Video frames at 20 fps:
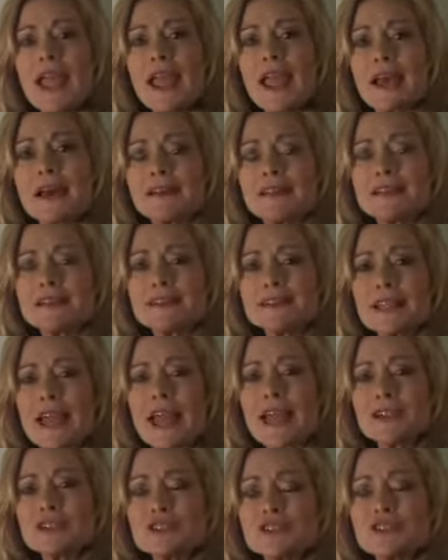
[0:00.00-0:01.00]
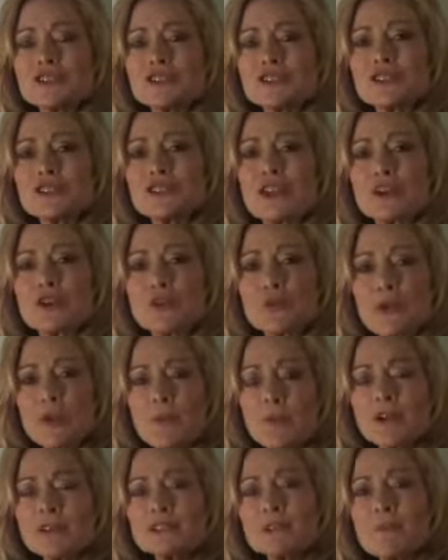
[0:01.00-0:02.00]
and it is actually just a
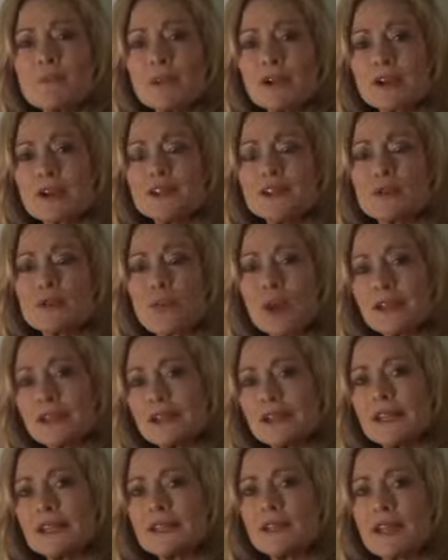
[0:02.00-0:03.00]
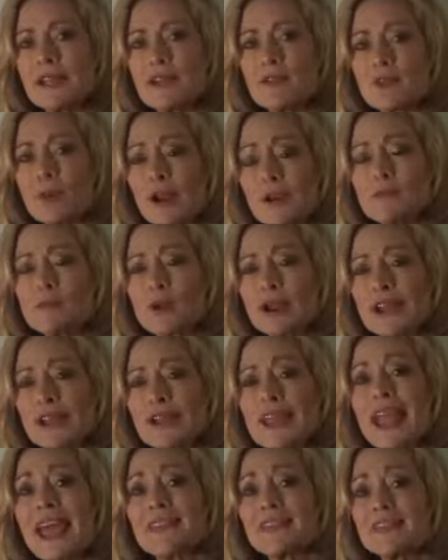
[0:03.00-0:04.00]
great way to marry the right, lane, right
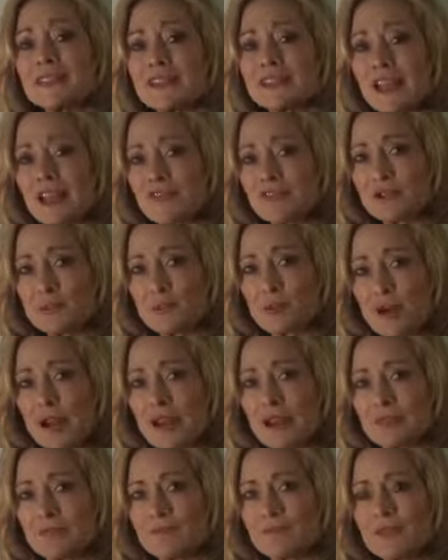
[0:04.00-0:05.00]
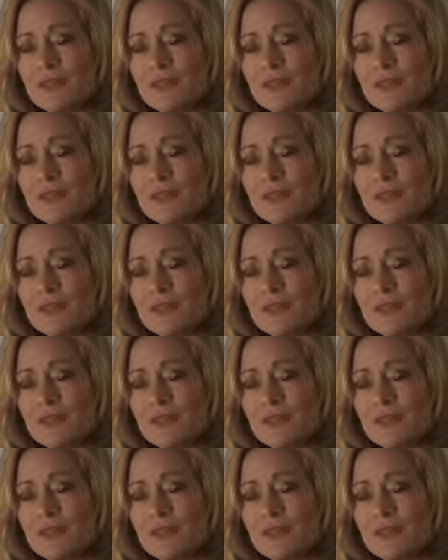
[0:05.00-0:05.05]
brain and the left brain.